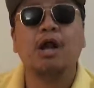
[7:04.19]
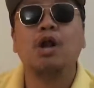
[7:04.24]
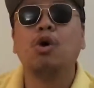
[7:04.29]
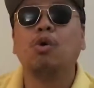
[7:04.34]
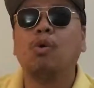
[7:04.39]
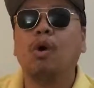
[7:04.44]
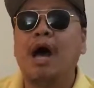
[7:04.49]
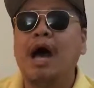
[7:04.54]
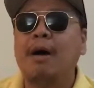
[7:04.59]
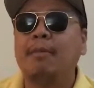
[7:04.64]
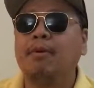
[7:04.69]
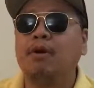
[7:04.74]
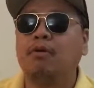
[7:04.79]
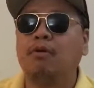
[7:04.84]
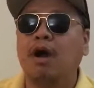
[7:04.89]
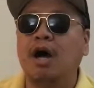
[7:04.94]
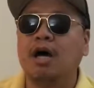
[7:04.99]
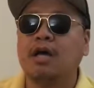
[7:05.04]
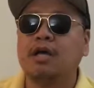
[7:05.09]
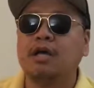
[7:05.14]
And look what happened to
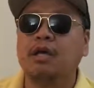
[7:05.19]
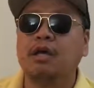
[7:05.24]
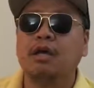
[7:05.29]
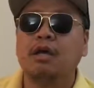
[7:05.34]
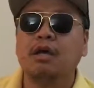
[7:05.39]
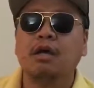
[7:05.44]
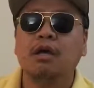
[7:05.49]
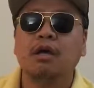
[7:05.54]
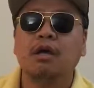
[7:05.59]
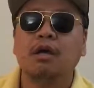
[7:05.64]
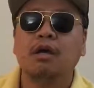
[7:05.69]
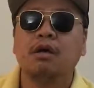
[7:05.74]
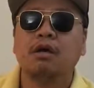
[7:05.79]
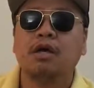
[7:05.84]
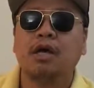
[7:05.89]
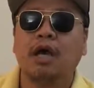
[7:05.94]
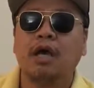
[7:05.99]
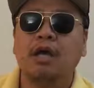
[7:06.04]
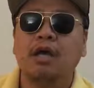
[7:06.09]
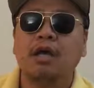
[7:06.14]
Rocky,
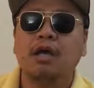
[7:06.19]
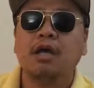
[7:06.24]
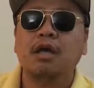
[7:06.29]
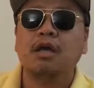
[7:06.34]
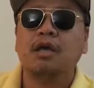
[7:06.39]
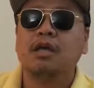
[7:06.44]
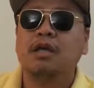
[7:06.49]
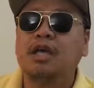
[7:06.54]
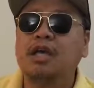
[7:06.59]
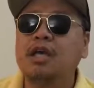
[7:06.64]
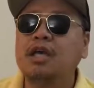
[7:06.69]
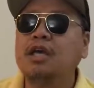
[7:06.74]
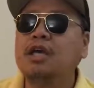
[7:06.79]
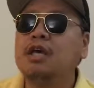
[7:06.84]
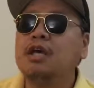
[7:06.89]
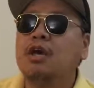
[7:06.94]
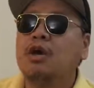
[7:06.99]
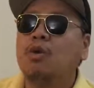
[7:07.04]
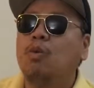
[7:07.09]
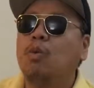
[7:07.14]
okay?
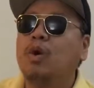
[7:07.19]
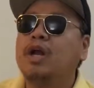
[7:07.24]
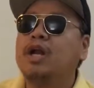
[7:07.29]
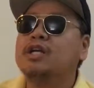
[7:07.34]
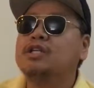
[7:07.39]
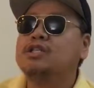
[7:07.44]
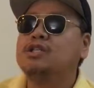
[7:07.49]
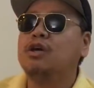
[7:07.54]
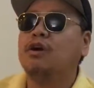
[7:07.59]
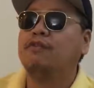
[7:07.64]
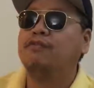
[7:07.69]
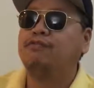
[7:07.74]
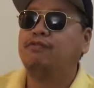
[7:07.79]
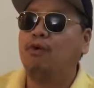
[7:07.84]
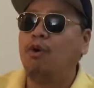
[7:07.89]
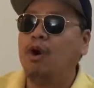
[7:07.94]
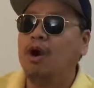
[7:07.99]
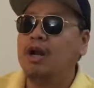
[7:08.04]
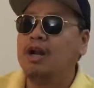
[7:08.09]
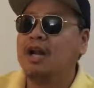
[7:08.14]
He went into a
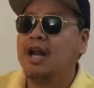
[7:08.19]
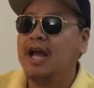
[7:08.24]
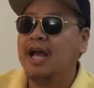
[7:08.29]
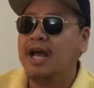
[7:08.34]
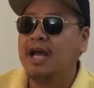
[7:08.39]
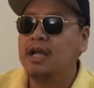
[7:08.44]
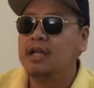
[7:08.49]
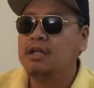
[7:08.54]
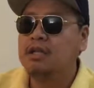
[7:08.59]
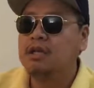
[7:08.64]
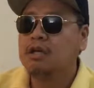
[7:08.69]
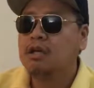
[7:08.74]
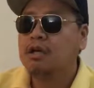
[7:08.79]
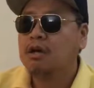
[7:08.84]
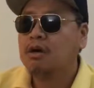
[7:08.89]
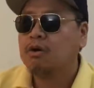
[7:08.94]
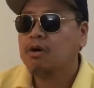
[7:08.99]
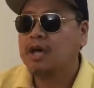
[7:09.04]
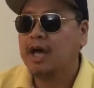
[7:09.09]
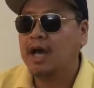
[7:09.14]
foreign land,
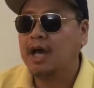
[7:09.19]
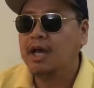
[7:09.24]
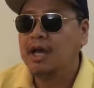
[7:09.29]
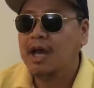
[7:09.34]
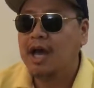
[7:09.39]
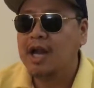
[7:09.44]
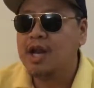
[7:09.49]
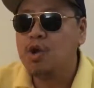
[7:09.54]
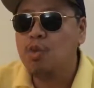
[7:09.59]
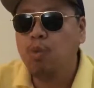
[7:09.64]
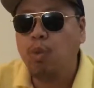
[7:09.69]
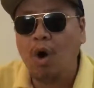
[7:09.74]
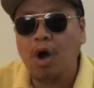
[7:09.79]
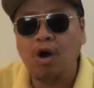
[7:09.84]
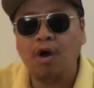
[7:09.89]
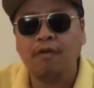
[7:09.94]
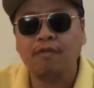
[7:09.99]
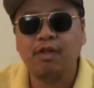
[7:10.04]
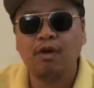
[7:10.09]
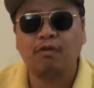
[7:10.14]
okay? And he
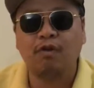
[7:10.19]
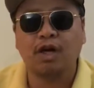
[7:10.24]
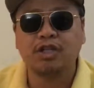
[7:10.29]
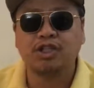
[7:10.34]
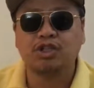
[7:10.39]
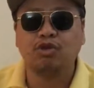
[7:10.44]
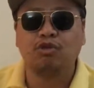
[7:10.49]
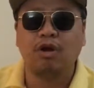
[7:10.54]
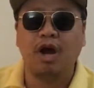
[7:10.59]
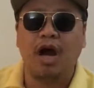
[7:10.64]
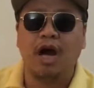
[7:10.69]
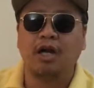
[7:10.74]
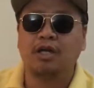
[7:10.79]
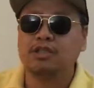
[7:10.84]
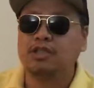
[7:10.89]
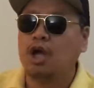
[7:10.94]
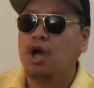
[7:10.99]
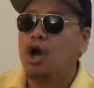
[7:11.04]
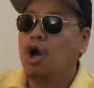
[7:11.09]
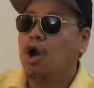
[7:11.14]
won over the Russian crowd.
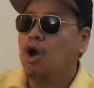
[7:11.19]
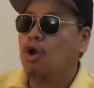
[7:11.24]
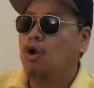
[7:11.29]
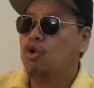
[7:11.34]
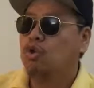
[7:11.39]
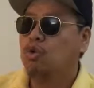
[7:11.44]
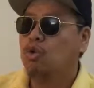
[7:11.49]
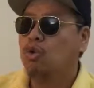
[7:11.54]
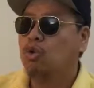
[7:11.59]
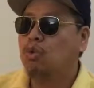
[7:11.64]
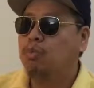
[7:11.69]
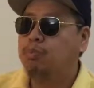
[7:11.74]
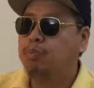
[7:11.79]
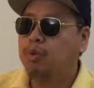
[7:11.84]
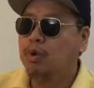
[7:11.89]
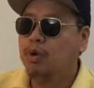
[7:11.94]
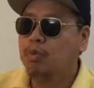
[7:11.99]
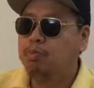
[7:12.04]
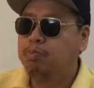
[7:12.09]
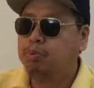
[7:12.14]
He said, you
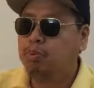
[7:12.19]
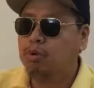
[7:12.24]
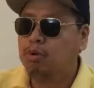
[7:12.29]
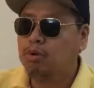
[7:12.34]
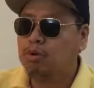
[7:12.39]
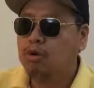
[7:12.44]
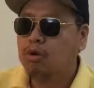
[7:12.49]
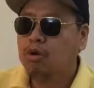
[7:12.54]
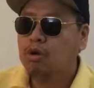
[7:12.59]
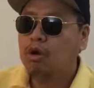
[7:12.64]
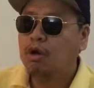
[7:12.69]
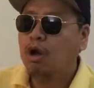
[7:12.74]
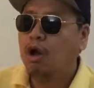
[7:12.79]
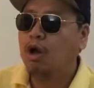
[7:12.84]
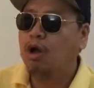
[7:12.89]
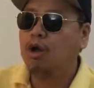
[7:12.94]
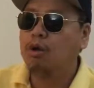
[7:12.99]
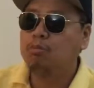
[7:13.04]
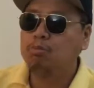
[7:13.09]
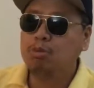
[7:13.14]
people
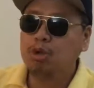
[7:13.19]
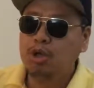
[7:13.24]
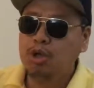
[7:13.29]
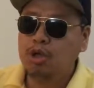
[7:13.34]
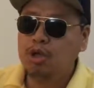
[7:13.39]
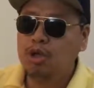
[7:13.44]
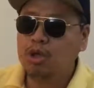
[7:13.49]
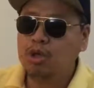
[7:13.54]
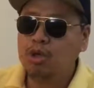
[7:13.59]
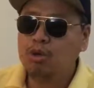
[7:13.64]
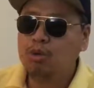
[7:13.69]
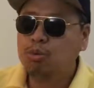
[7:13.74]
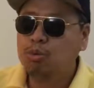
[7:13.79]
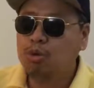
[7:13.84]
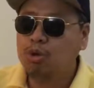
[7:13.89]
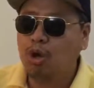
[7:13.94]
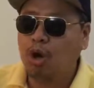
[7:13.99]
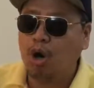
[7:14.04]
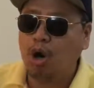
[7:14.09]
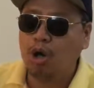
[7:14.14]
and me,
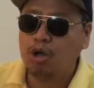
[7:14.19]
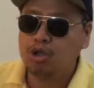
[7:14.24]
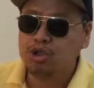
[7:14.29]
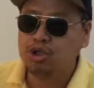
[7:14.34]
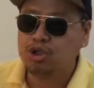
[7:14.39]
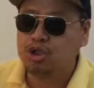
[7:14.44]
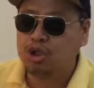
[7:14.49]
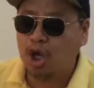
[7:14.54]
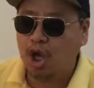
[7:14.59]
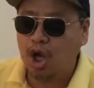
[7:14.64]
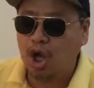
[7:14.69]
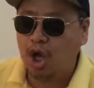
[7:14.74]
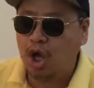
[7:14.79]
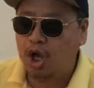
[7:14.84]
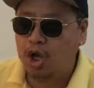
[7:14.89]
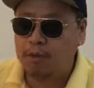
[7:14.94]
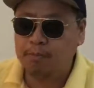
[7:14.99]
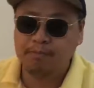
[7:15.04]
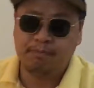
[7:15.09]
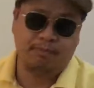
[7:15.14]
we all the
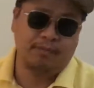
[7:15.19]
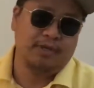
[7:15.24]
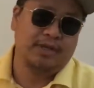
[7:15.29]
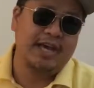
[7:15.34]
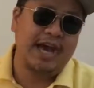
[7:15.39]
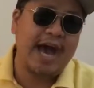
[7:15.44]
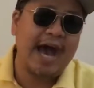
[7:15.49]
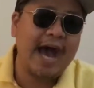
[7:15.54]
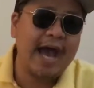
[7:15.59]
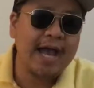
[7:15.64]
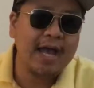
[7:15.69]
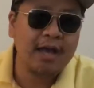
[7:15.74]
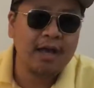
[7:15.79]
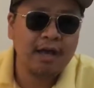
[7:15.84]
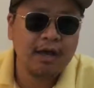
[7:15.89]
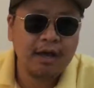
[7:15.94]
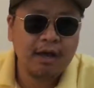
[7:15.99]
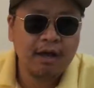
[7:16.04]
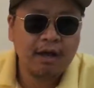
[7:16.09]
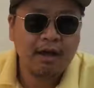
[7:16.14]
same,
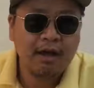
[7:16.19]
okay?